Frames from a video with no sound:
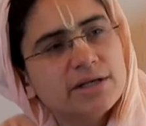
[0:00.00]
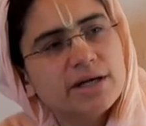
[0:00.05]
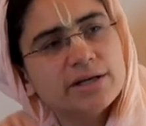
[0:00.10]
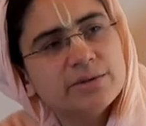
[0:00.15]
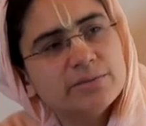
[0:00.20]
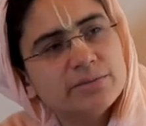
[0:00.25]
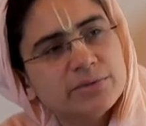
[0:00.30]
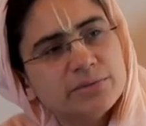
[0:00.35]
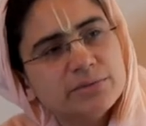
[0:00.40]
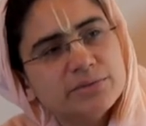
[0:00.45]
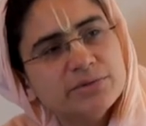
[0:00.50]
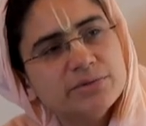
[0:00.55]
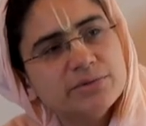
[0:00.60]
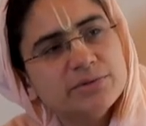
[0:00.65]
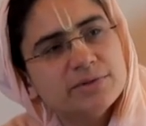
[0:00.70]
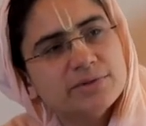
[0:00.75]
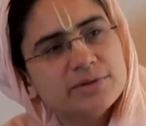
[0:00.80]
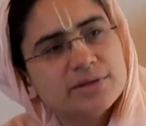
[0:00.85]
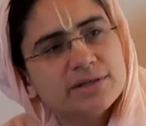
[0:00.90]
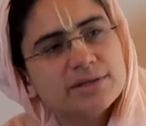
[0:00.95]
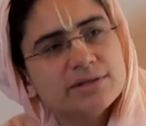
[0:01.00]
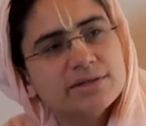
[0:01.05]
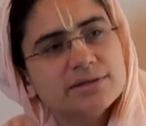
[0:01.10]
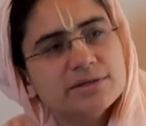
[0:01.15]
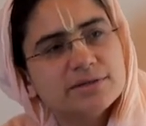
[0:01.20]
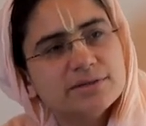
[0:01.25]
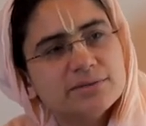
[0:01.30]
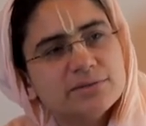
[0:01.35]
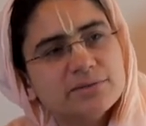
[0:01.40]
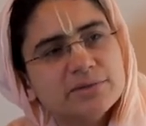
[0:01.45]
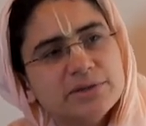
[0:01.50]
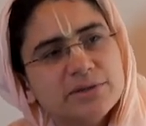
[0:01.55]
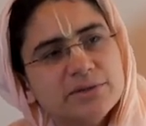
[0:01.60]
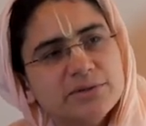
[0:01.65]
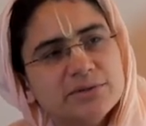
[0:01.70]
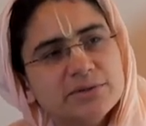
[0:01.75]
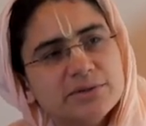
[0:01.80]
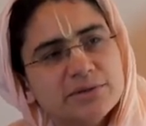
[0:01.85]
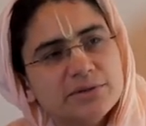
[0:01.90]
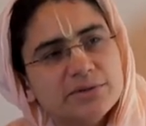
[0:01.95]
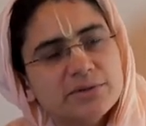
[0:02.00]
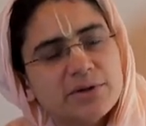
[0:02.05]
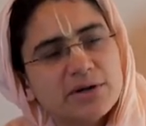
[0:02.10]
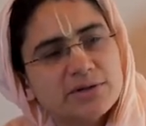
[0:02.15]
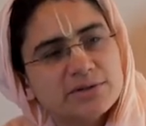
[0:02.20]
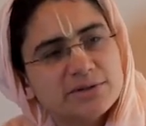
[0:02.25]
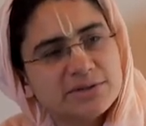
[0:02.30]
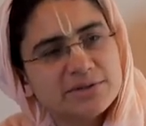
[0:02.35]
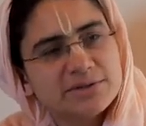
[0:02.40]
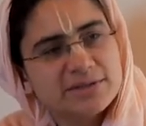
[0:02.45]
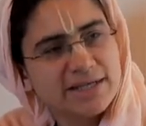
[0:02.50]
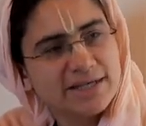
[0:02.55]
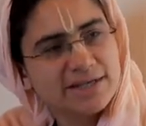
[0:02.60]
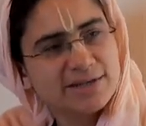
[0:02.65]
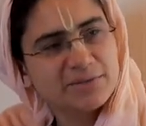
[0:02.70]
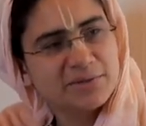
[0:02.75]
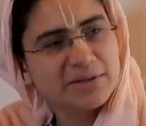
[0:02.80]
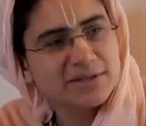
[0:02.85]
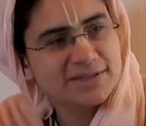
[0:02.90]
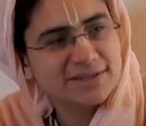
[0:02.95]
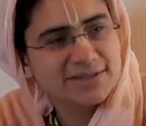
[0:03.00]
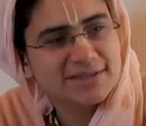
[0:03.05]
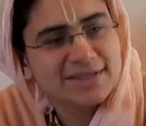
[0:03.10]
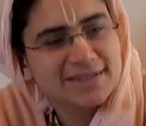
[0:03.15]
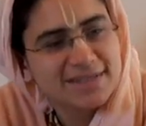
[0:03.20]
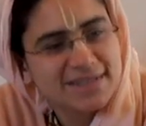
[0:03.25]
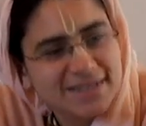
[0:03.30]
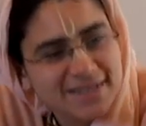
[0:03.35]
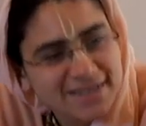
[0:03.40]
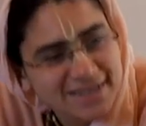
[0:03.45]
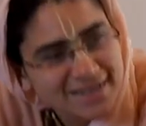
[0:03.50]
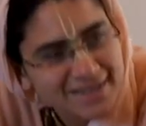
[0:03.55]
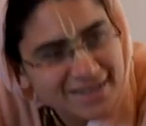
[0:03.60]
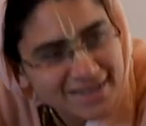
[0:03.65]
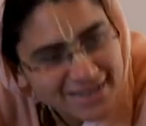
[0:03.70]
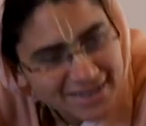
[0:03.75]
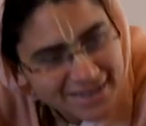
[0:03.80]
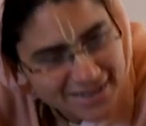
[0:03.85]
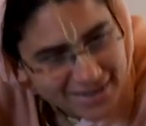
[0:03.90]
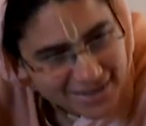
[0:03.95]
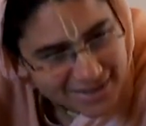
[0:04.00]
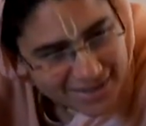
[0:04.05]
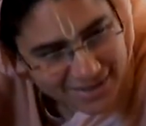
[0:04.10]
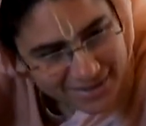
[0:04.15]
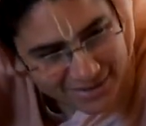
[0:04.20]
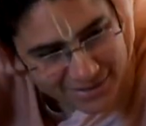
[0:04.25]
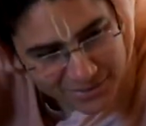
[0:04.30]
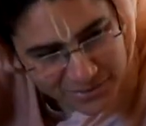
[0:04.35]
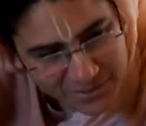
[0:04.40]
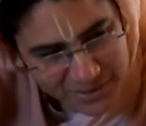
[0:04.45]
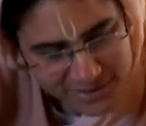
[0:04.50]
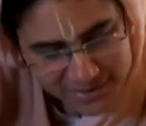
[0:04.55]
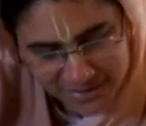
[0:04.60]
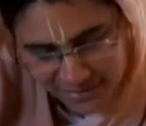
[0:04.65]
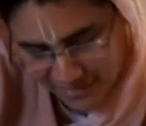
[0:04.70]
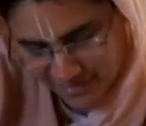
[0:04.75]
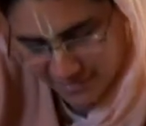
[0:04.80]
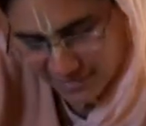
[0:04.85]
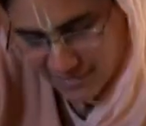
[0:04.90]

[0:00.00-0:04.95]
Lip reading: guide, Prabhu? And will you also take one? There's one.